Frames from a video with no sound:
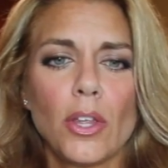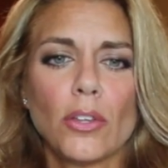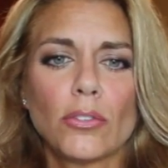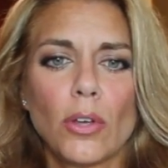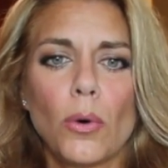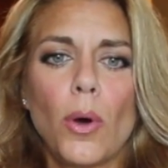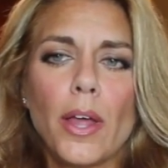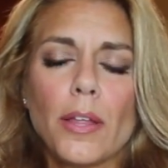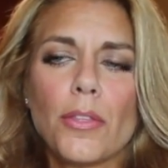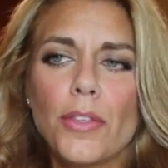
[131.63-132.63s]

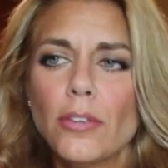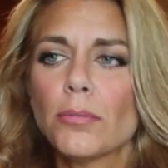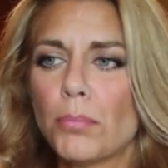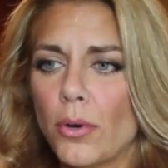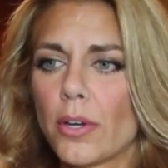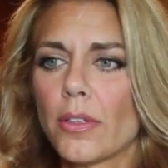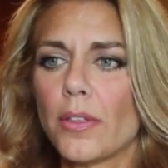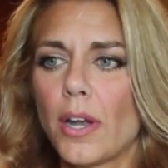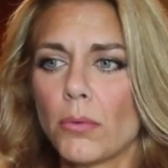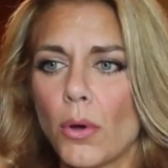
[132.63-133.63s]
So this book
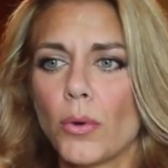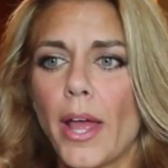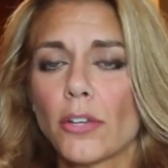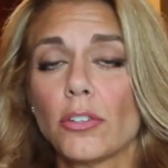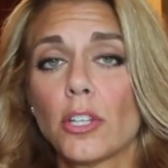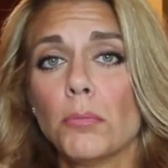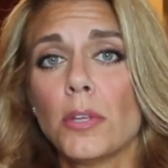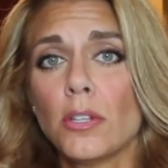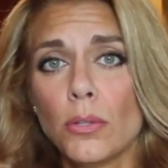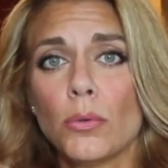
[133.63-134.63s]
that I wrote actually can
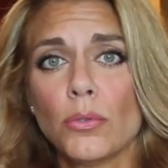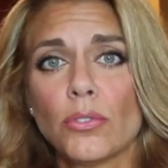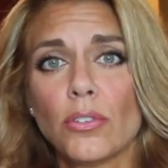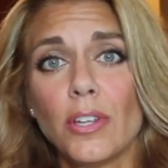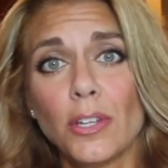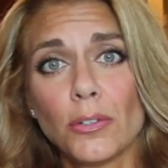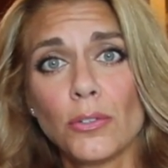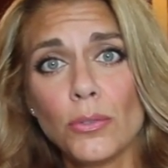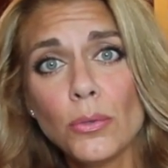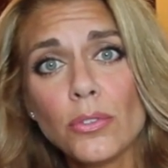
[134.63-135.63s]
be used to
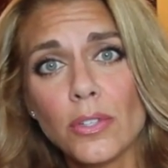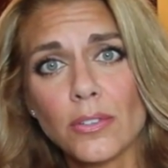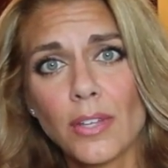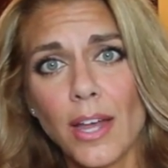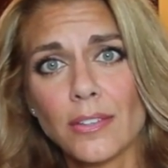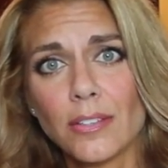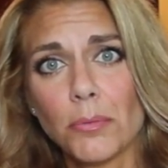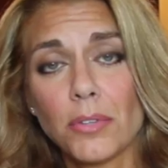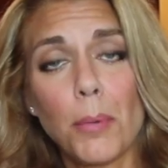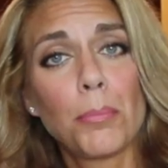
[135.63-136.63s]
introduce these
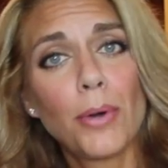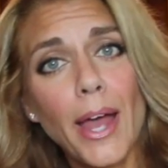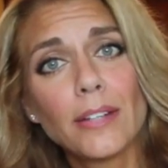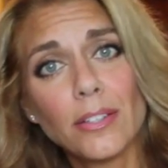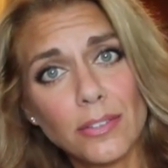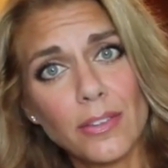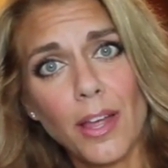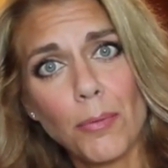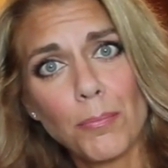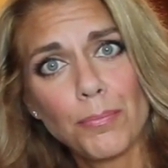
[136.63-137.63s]
concepts and practice
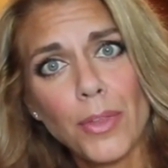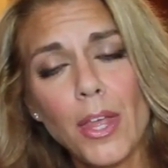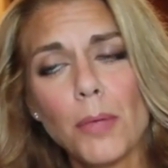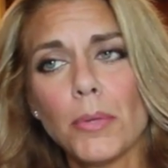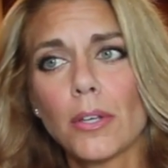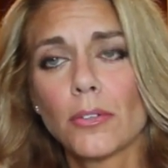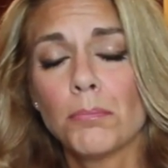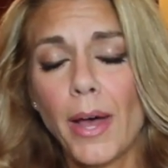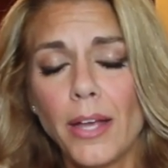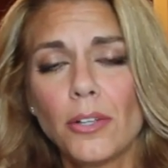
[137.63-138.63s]
them, because
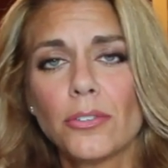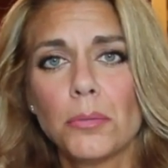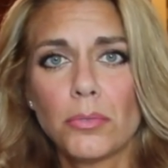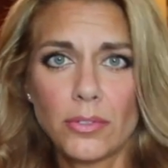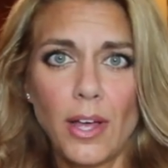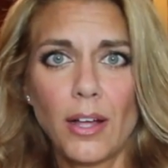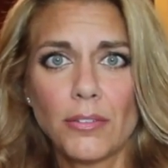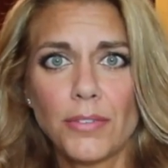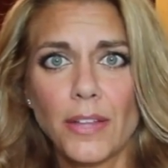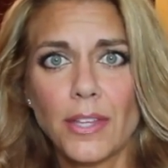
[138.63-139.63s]
Miles himself, at